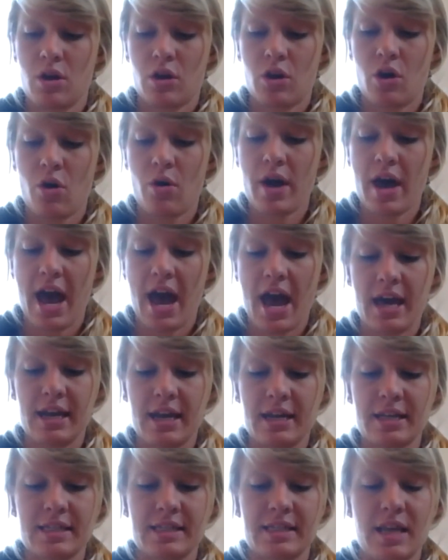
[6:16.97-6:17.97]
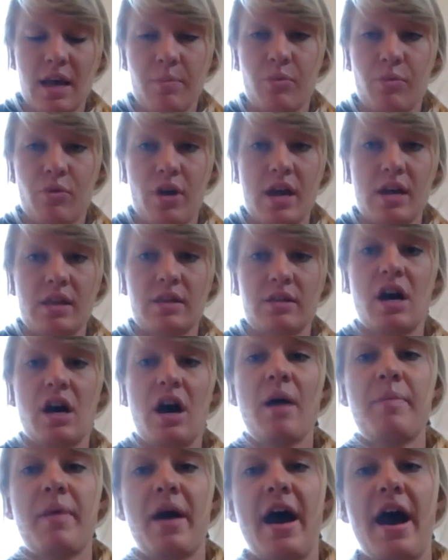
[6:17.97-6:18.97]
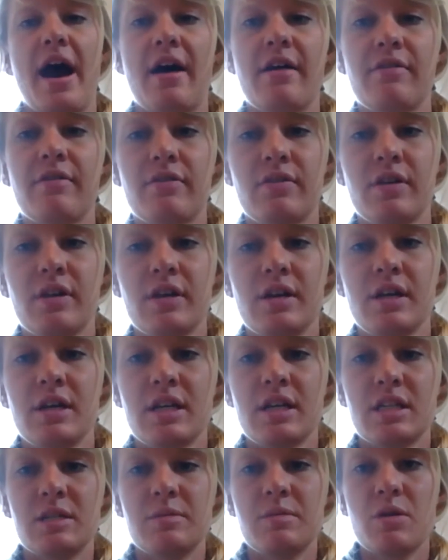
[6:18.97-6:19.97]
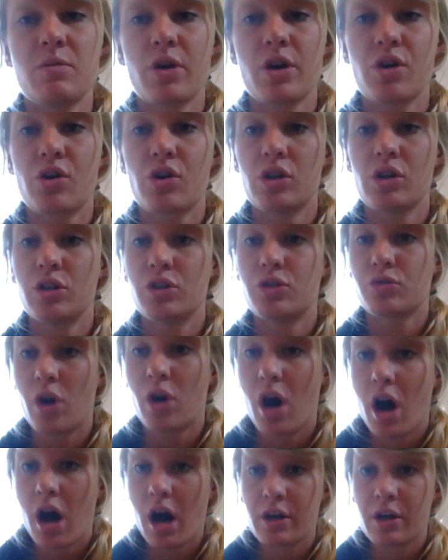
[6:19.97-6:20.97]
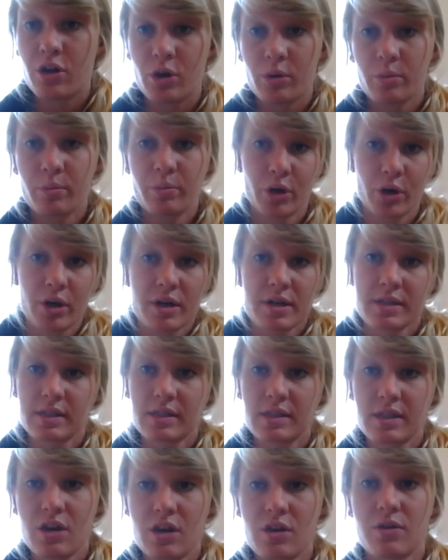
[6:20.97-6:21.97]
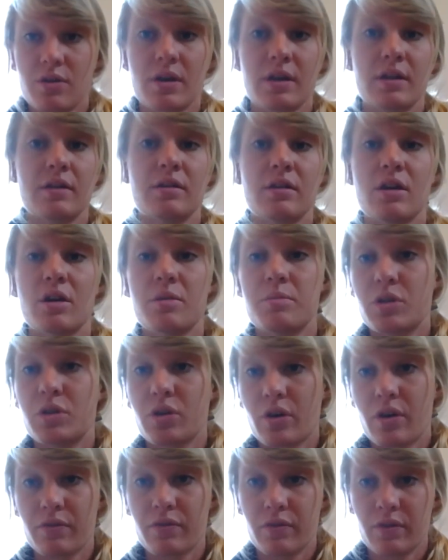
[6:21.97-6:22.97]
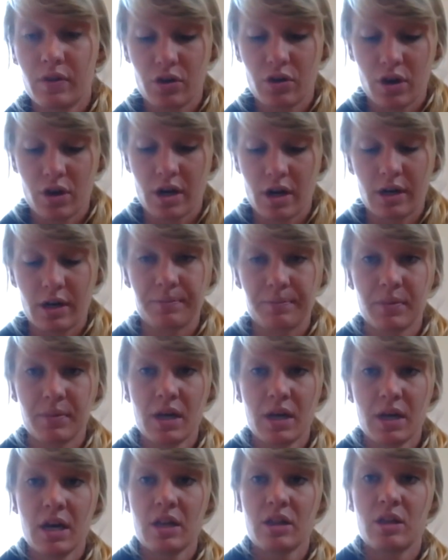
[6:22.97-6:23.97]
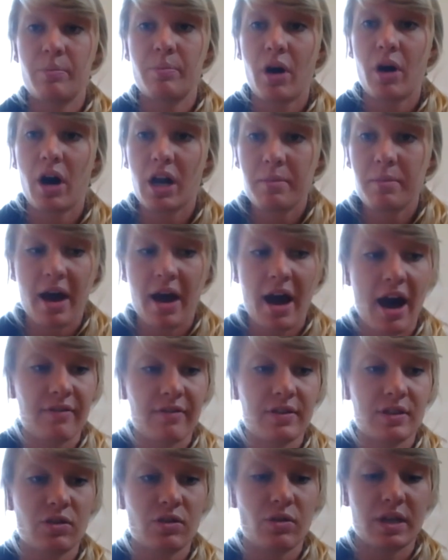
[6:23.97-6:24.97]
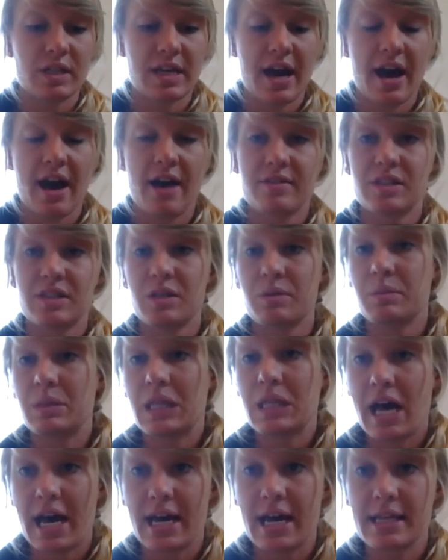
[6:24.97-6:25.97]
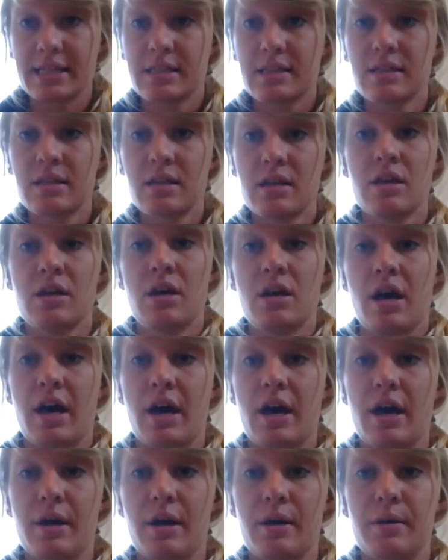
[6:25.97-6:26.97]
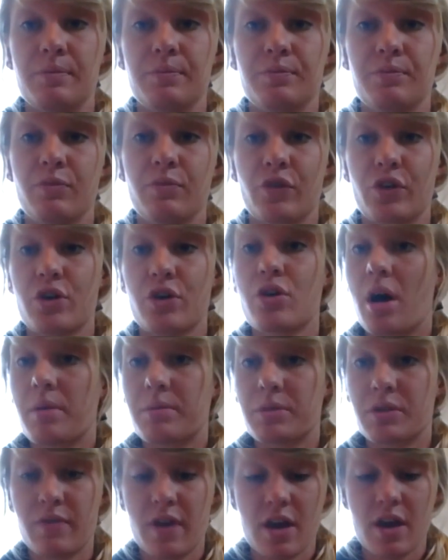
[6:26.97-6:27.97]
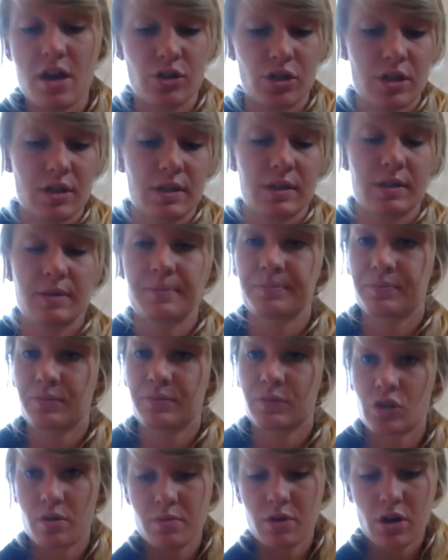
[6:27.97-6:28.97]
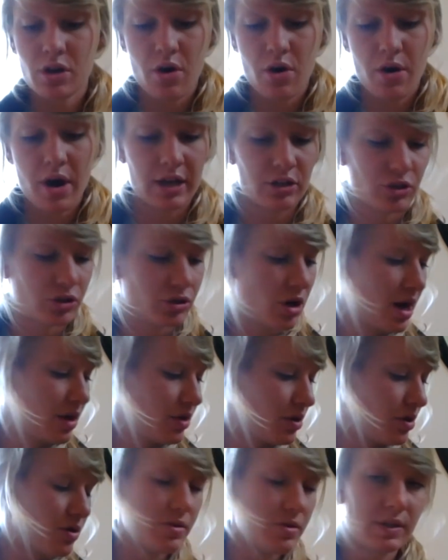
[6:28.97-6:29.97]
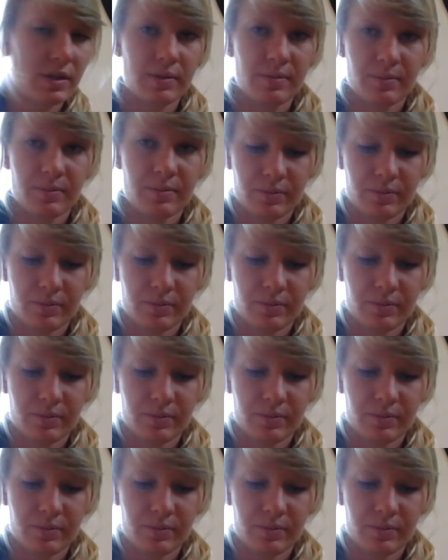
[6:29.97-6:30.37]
Go ahead and separate the top half to be where you're going to draw your birds that you can observe in your garden. The bottom half is going to have some lines for your observations. So I'm going to go ahead and draw those.